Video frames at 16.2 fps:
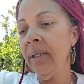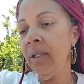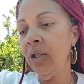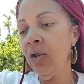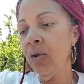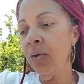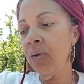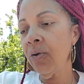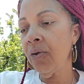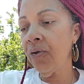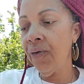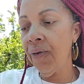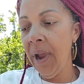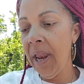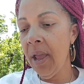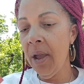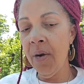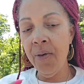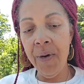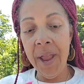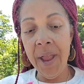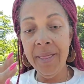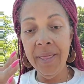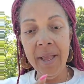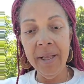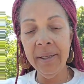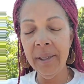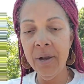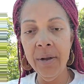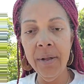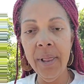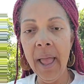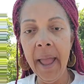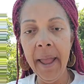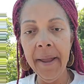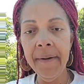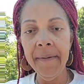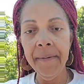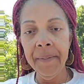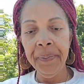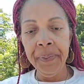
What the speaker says: you're creating great things in your life.